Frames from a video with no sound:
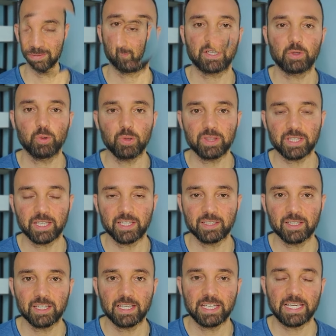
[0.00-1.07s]
the cool
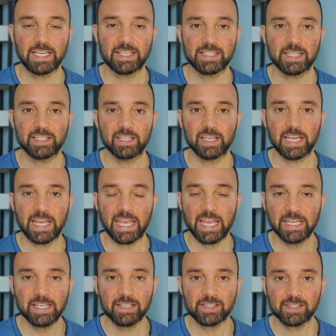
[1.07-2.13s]
thing is that
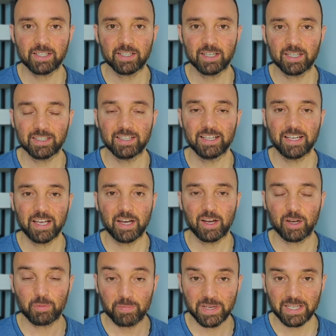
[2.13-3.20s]
any song
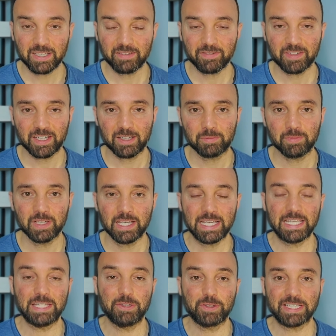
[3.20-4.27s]
on Brain dot f m,
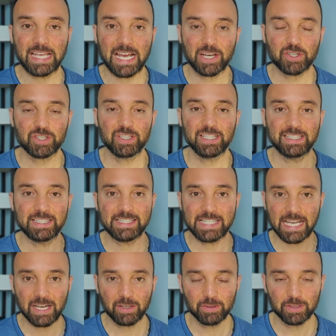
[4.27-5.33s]
you can actually
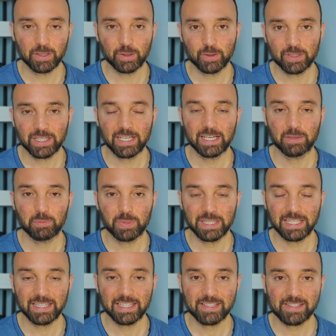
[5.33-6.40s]
download and
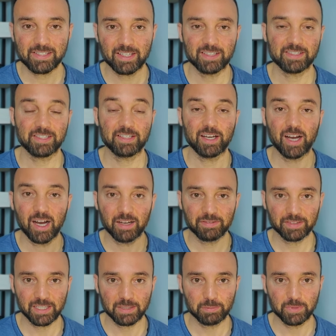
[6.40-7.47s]
play these songs in
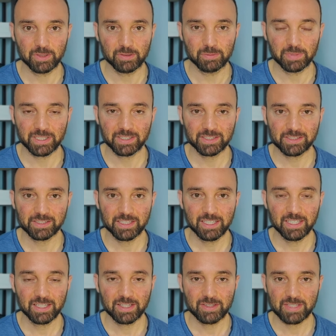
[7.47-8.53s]
offline mode because
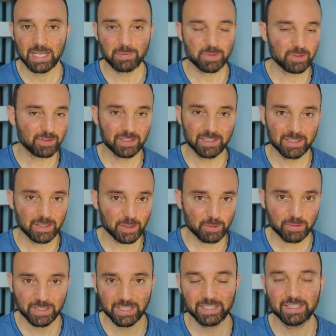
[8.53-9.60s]
there's absolutely no
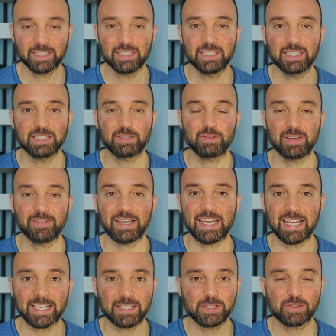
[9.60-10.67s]
need to have
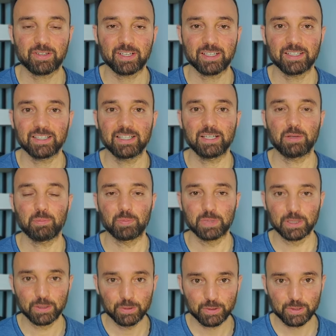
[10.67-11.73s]
extra
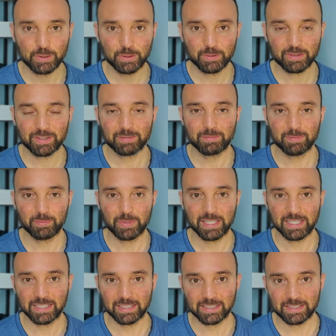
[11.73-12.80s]
Bluetooth
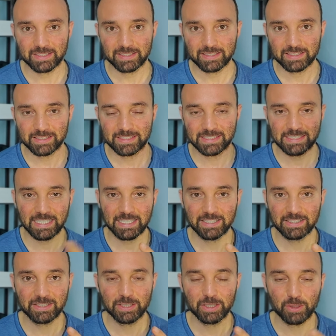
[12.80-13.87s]
being
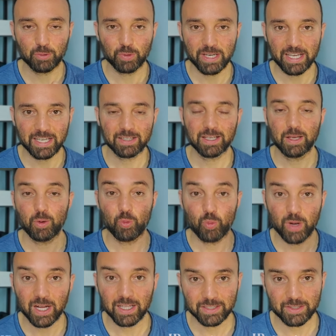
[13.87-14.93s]
sent your way
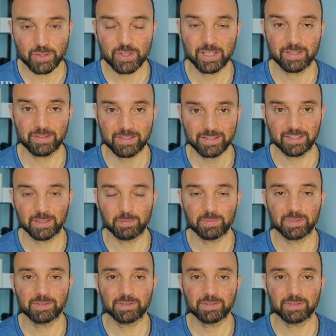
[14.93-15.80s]
while you're trying to sleep.